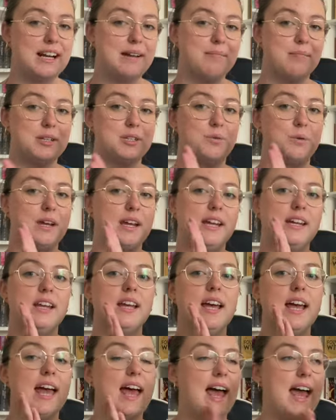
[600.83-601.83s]
between
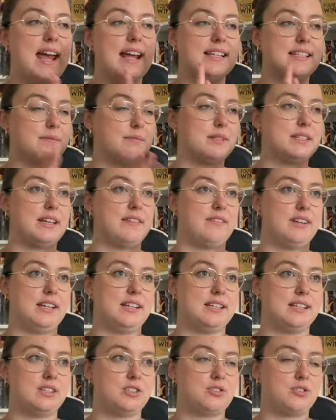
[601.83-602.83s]
Hades and Persephone in
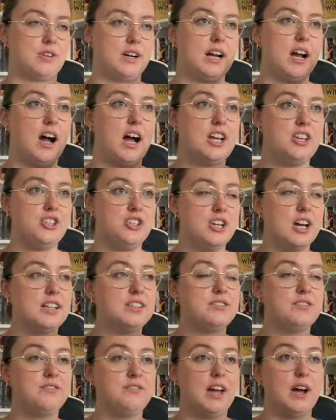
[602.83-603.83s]
this story. I
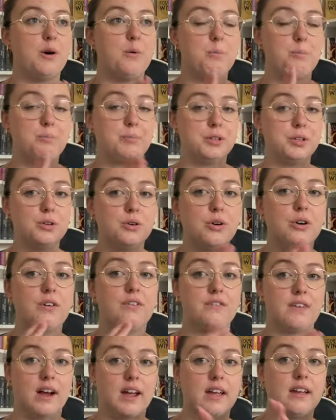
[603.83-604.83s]
just felt pure
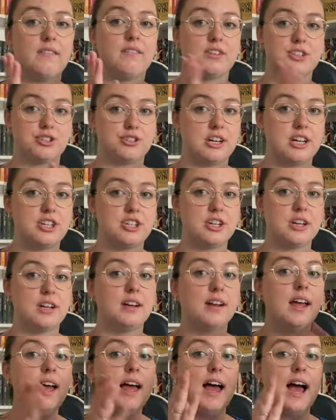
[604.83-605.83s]
fucking
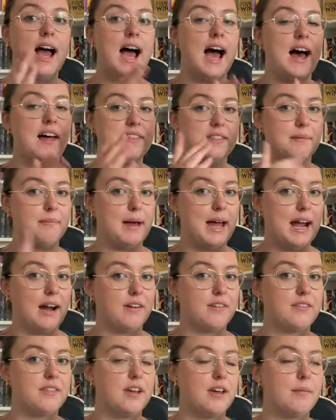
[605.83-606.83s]
frustration at the pair
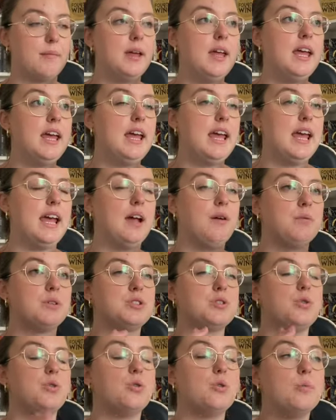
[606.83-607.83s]
of them. It
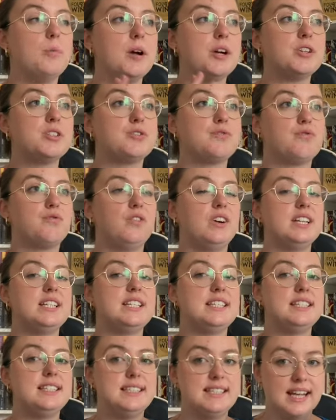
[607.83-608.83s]
was almost
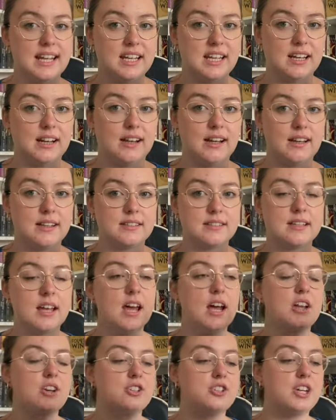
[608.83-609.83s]
ridiculous.
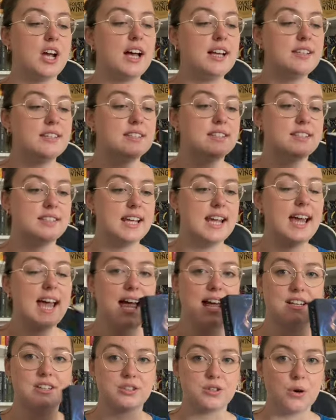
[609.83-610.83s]
Just sit
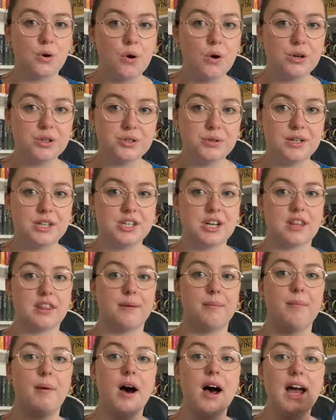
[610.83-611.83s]
and talk to each
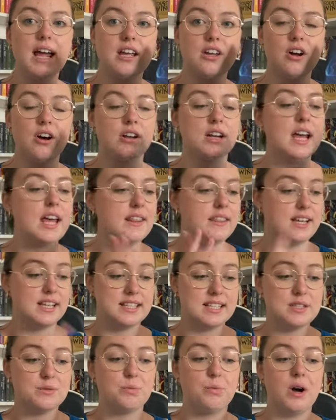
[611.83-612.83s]
other. My God, this
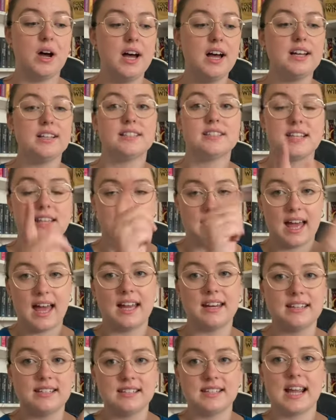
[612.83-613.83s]
is worse
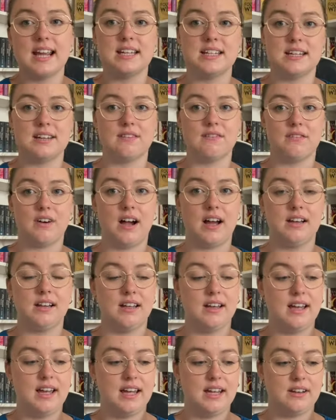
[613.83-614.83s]
than Zayden and
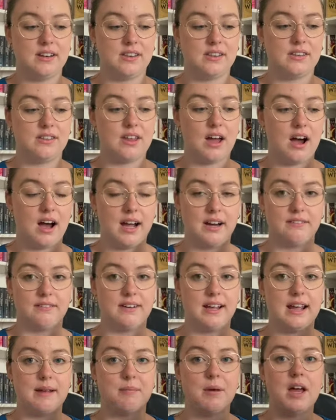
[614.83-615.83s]
Violet in Iron
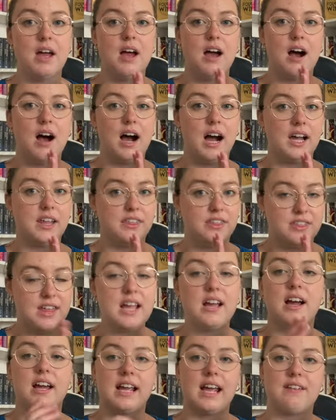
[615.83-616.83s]
Flame. I
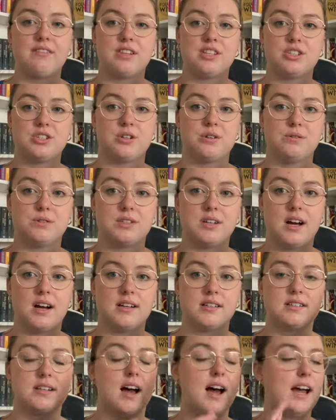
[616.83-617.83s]
think I gave this 2
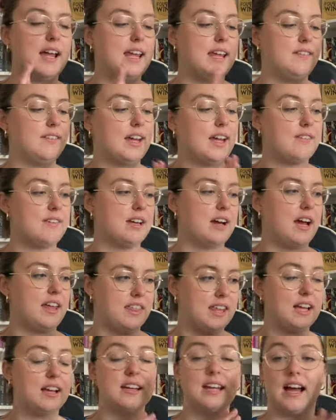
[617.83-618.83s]
stars. I
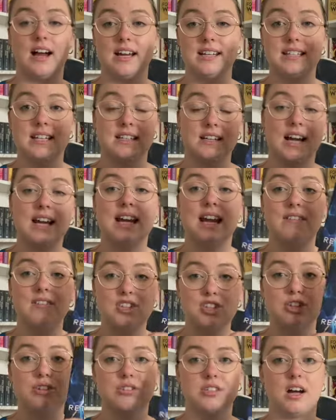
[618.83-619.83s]
gave
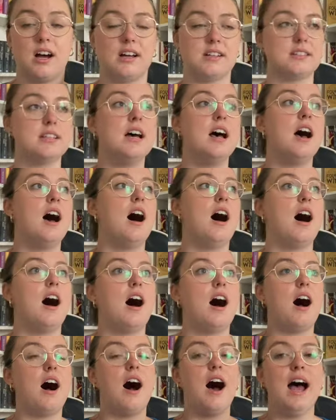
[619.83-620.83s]
it 2 stars.
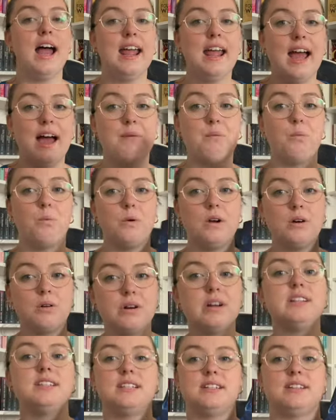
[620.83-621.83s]
I will
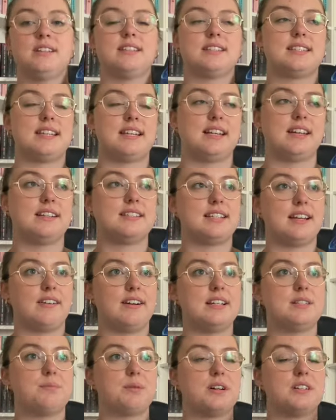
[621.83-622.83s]
continue the
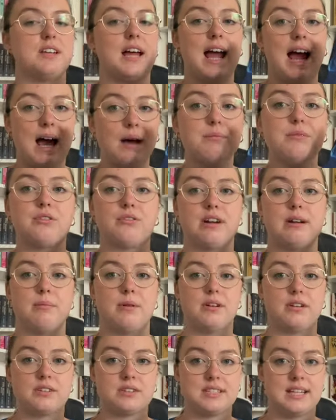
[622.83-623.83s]
series because I am 3
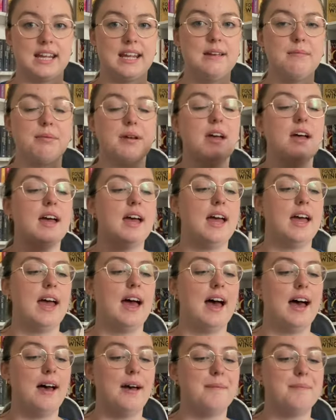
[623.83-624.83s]
books deep.
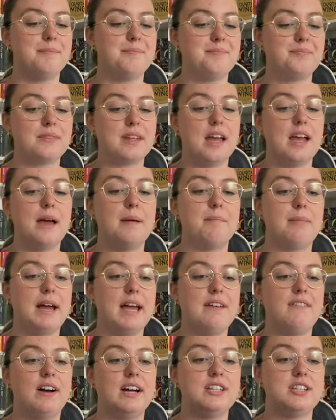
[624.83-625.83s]
But
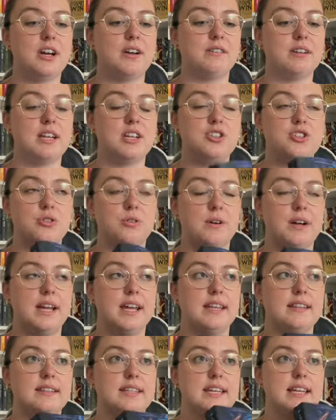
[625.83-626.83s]
if I don't
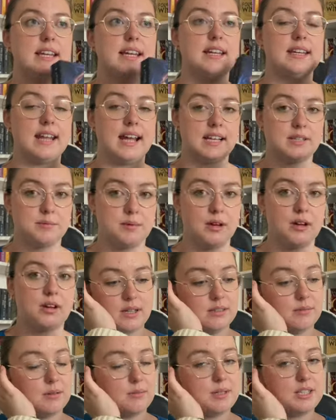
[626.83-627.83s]
enjoy the next
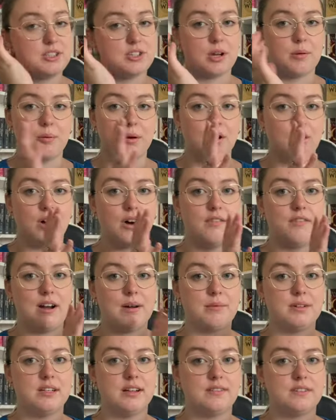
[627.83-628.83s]
book, I'm gonna be so put off. I
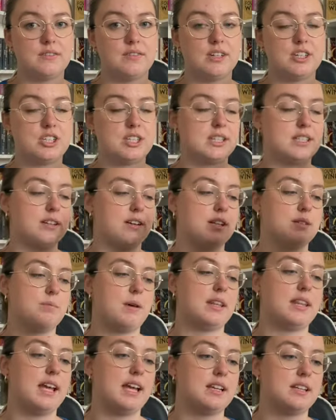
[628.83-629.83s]
would love to finish the series
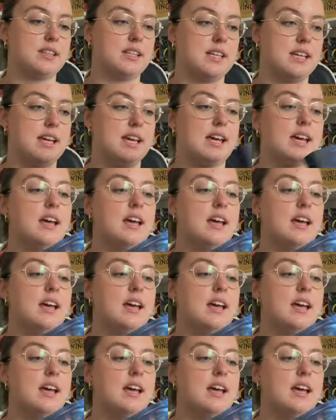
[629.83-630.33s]
by the end of the year.